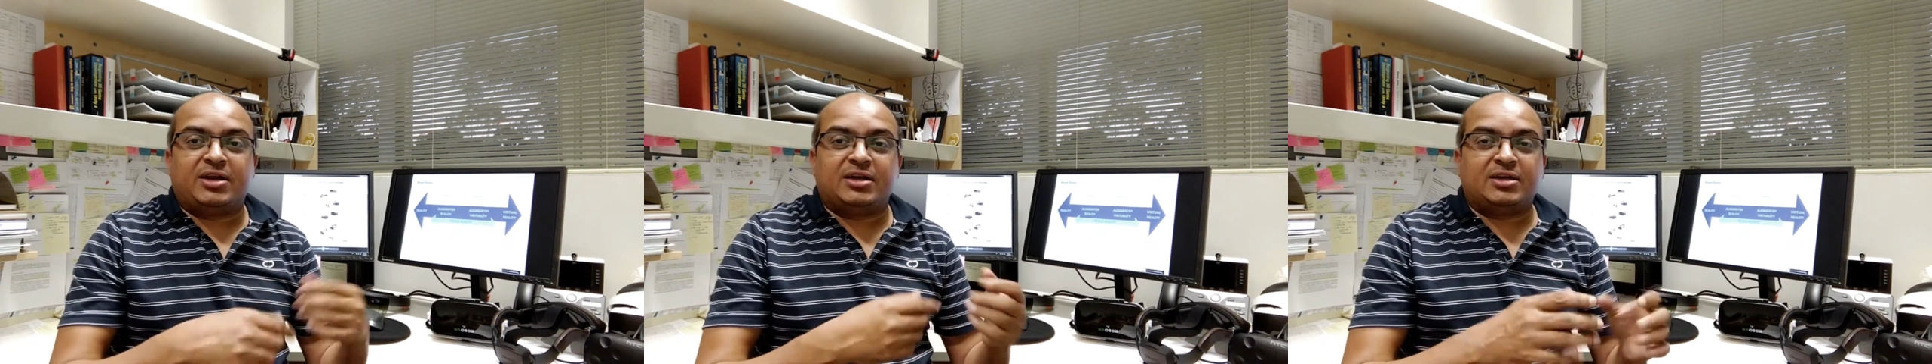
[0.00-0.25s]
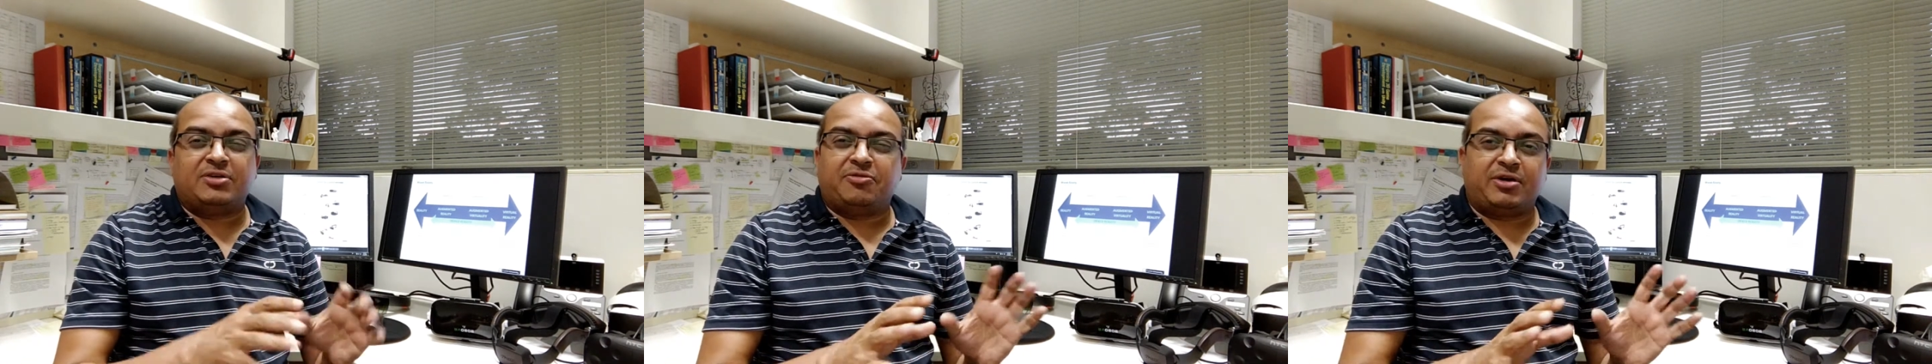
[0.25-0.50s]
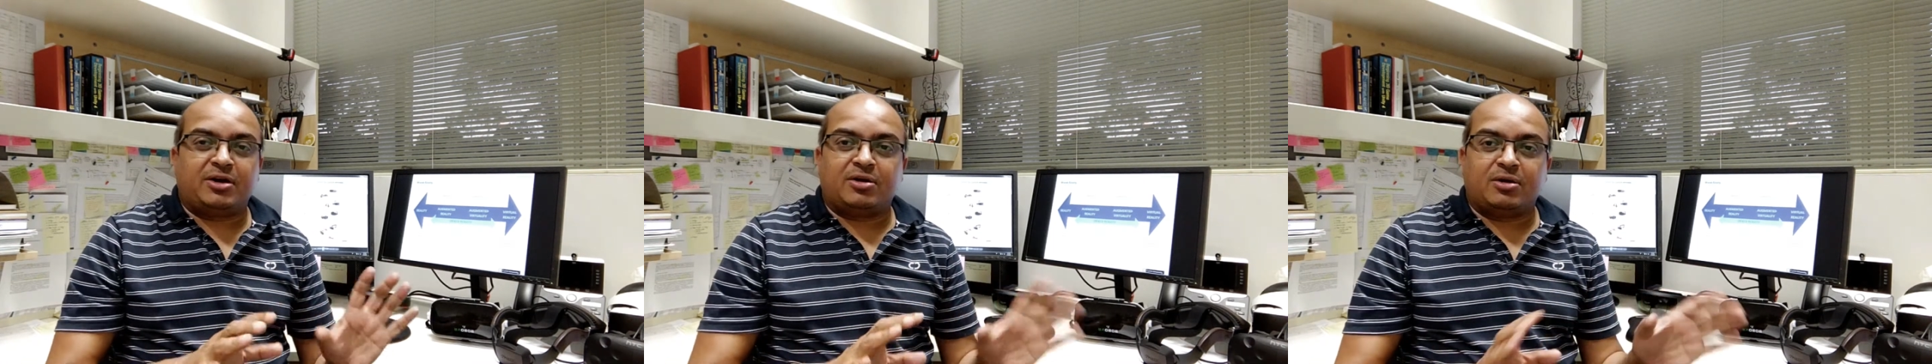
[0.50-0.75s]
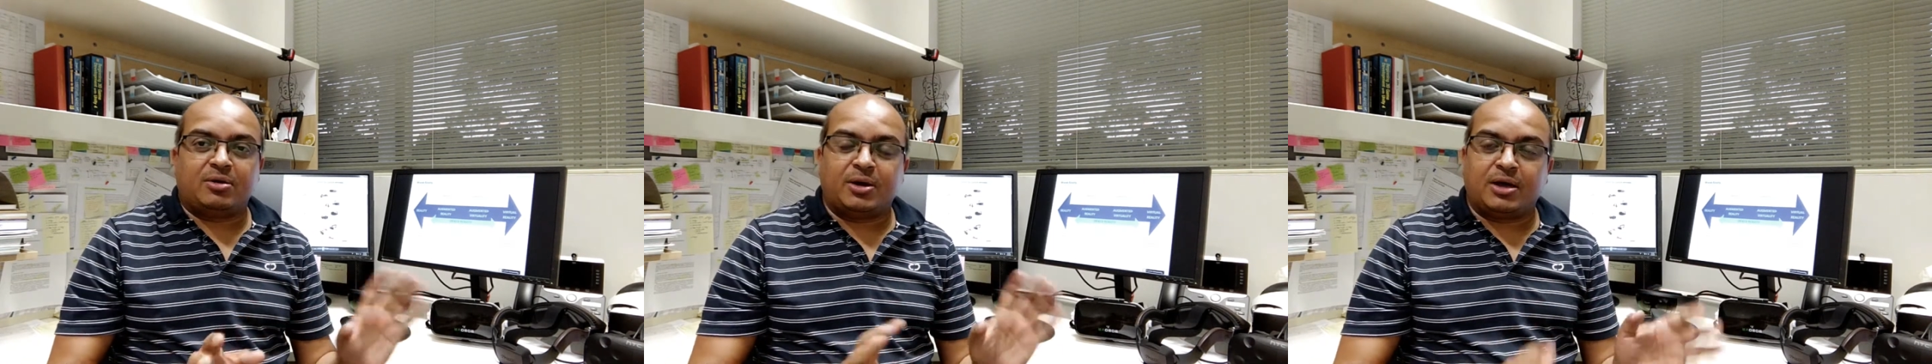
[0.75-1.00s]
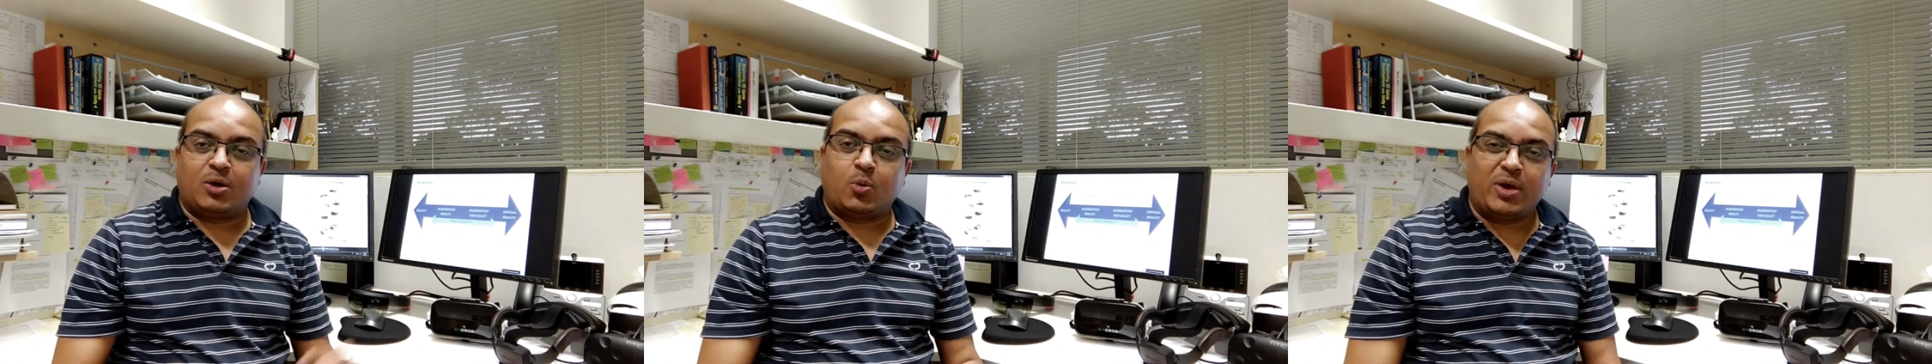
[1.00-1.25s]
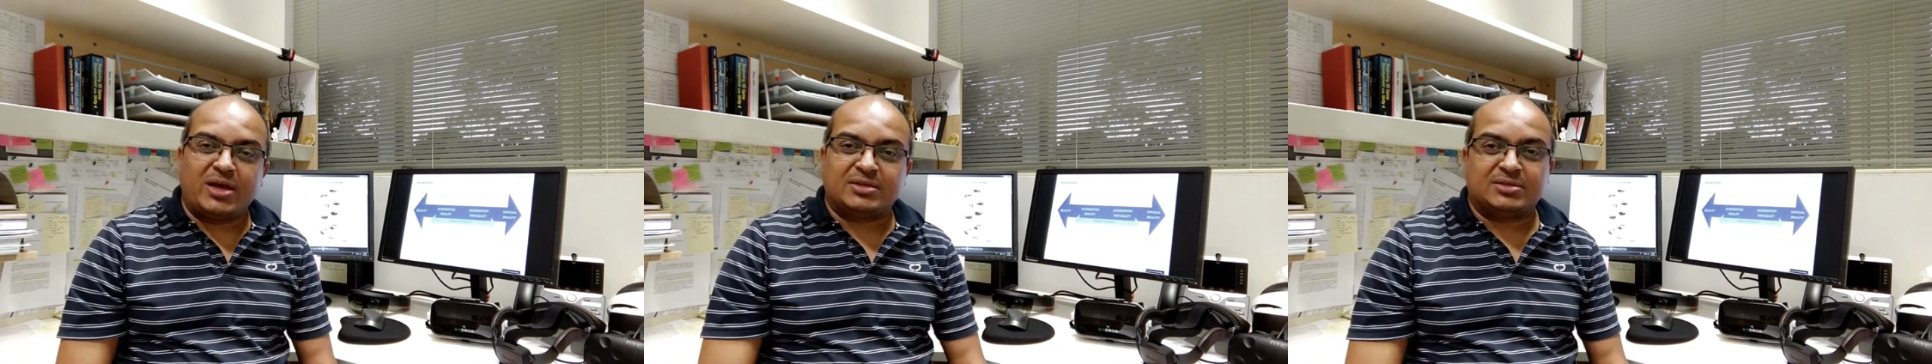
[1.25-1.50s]
in different
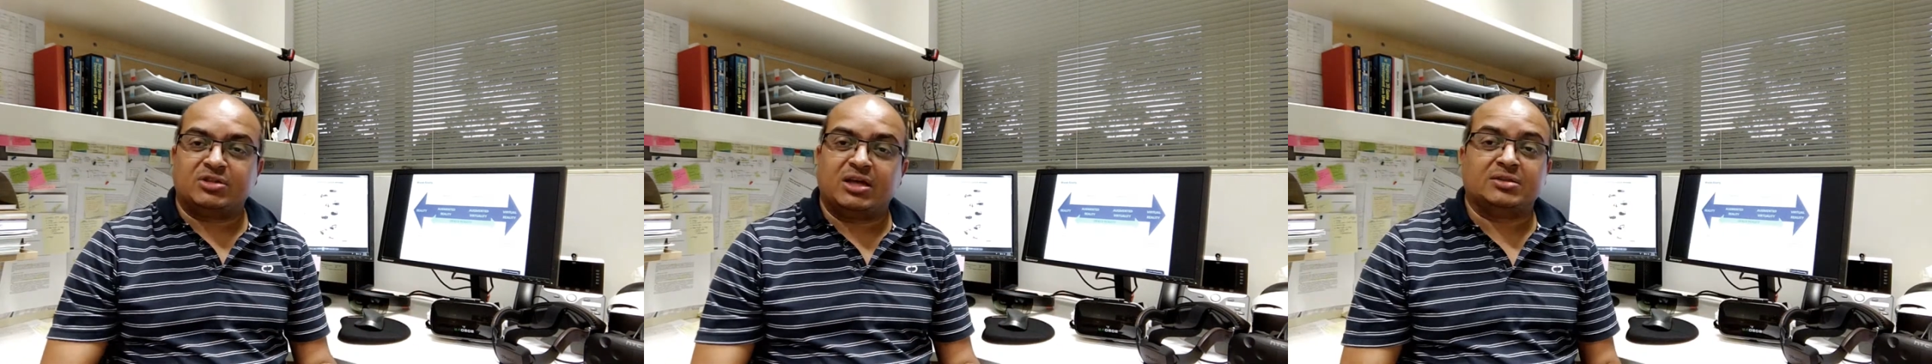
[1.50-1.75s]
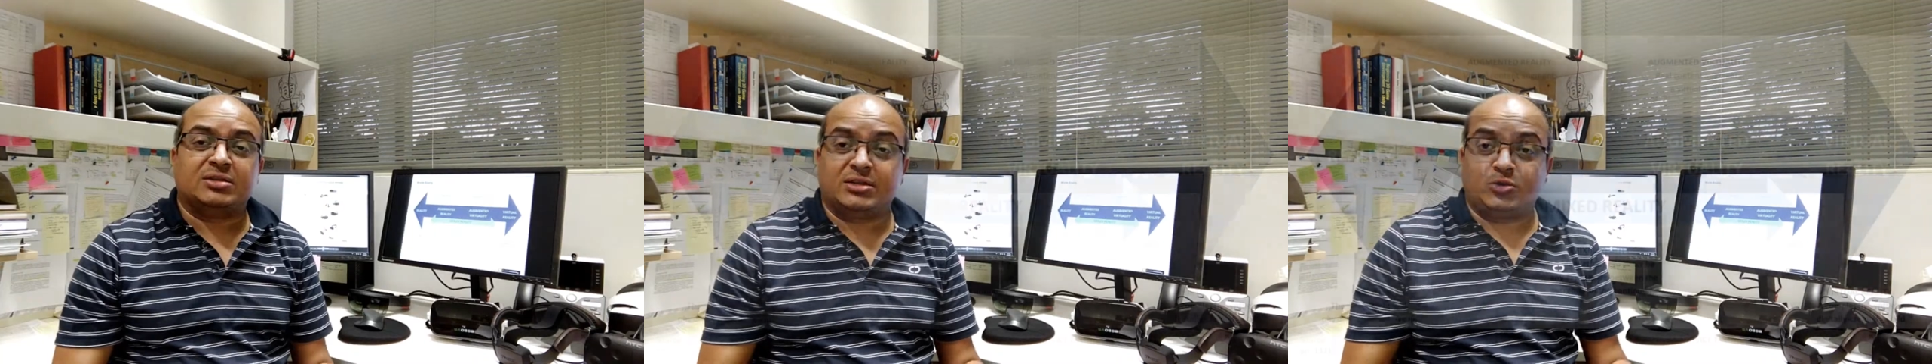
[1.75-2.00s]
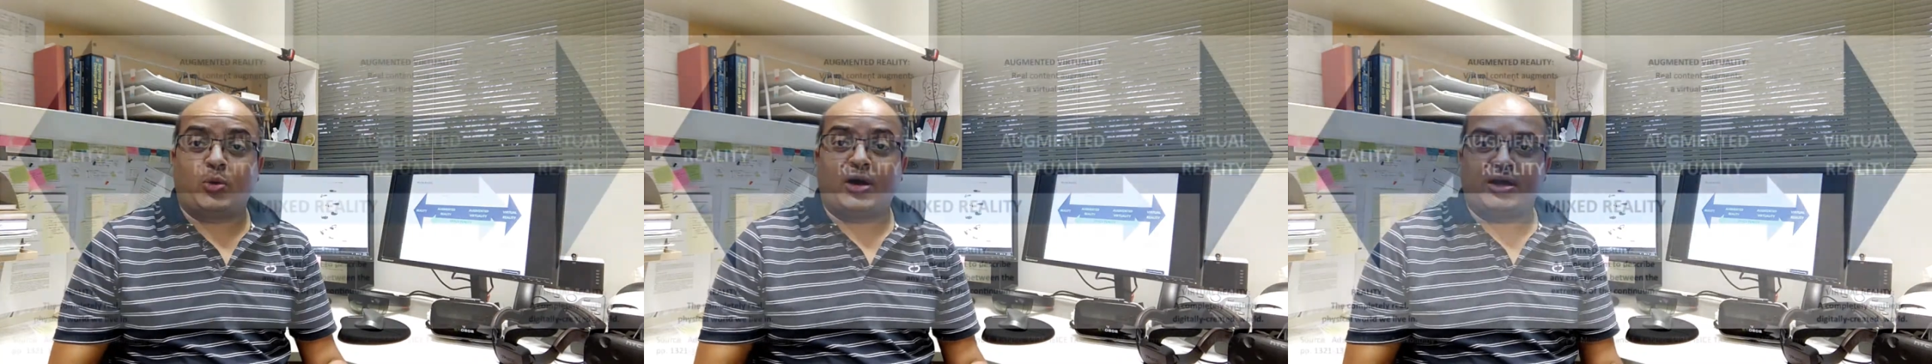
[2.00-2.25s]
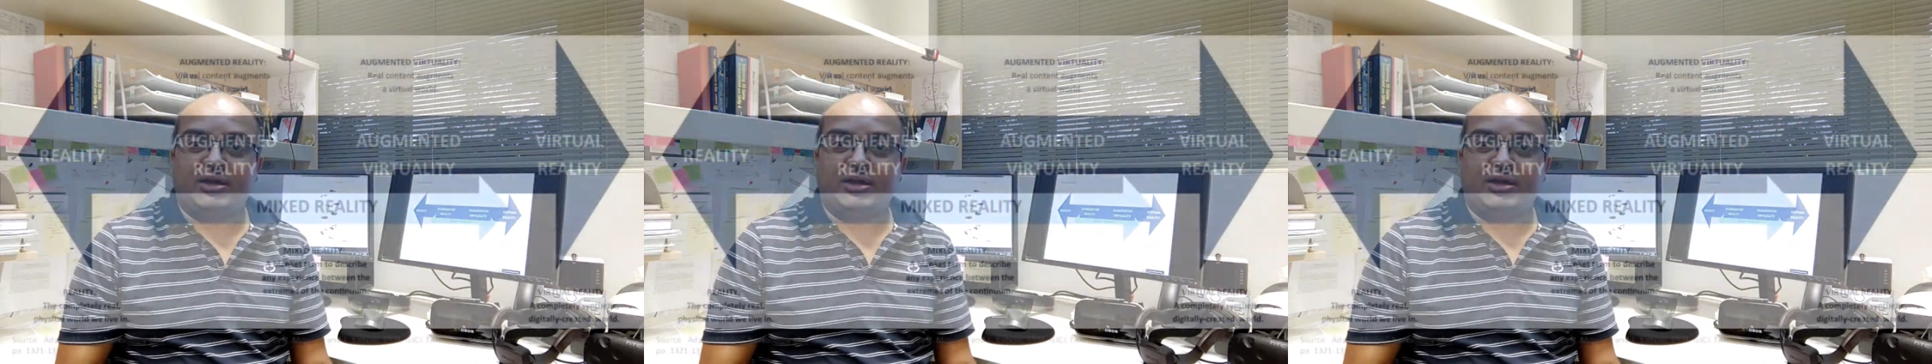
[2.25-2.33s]
ways. That's why